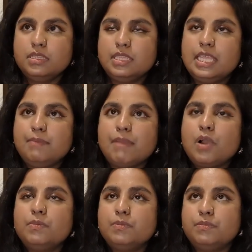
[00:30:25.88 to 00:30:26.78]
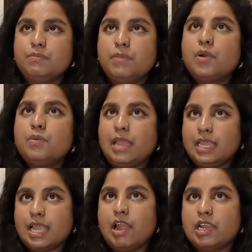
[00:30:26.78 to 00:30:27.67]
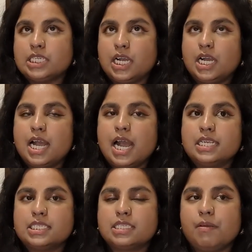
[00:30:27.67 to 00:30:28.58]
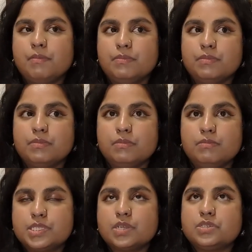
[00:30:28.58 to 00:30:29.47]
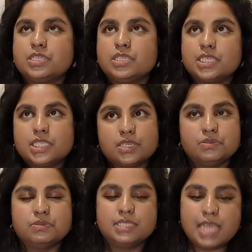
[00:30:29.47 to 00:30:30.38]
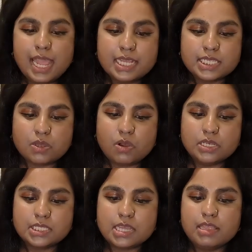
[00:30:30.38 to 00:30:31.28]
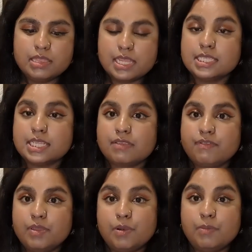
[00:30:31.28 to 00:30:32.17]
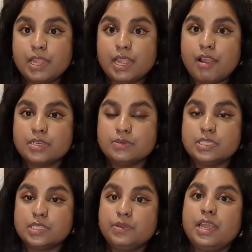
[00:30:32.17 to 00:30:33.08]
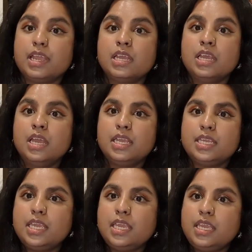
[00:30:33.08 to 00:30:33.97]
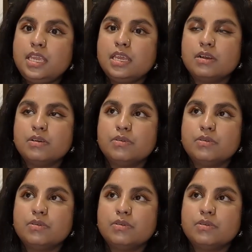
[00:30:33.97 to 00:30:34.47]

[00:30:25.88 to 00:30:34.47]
the male main character had some misogynistical takes on certain things that the female main character was doing. He